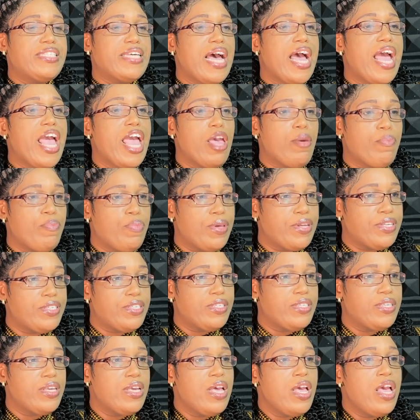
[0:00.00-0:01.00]

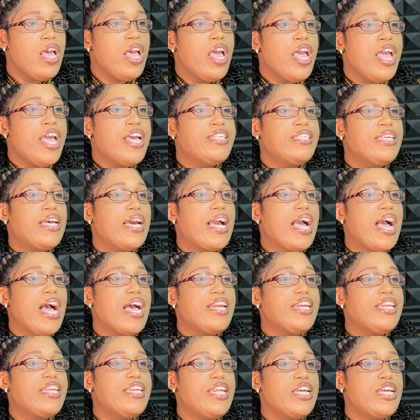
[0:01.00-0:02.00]
herpes is a
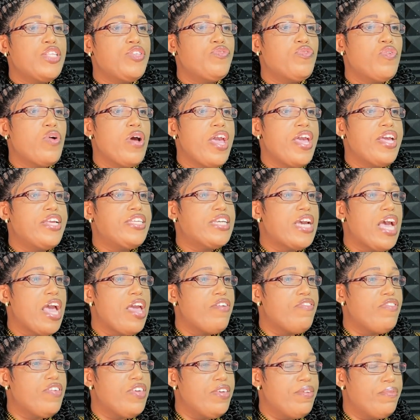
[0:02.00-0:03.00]
candidate for
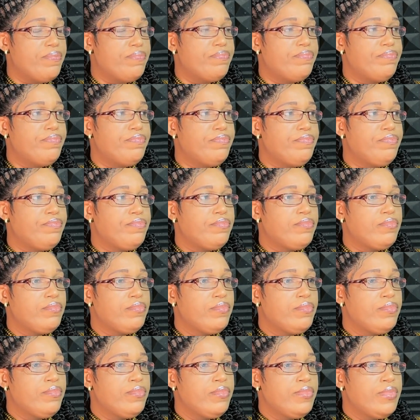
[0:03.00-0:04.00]
HIV.
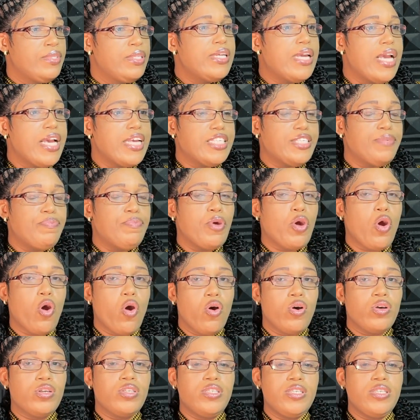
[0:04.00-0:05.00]
Yes,
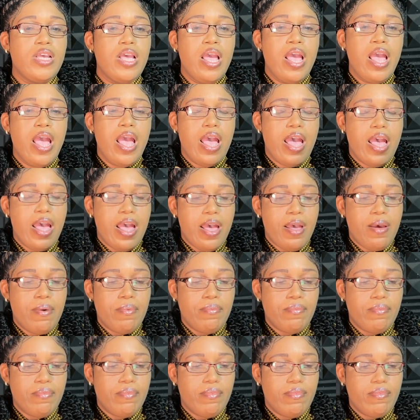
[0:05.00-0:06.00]
because
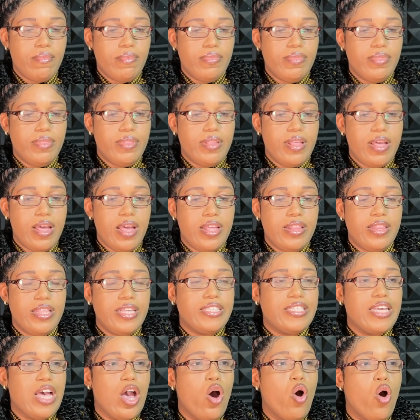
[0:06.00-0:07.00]

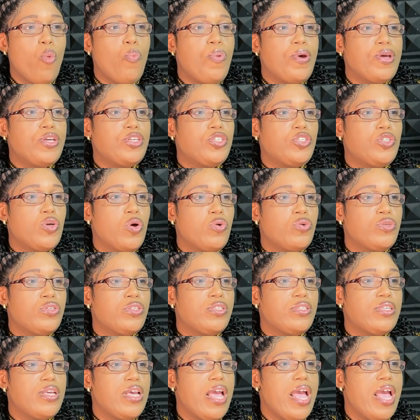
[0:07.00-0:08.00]
these are open
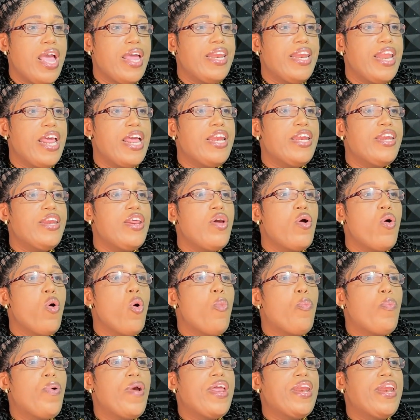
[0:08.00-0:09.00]
sores, and then they
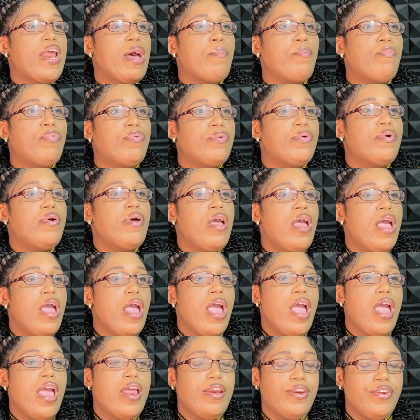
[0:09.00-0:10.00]
open up
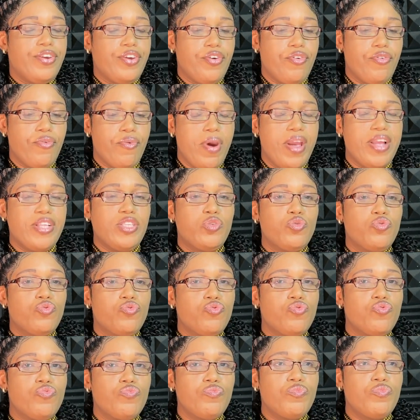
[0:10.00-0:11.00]
and create
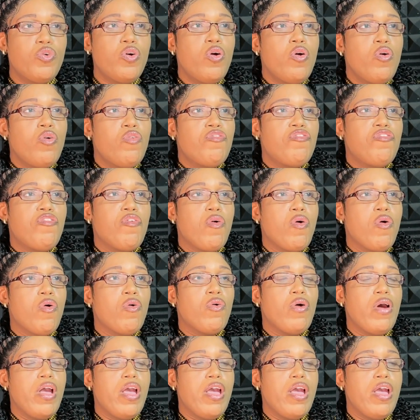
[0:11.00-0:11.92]
room for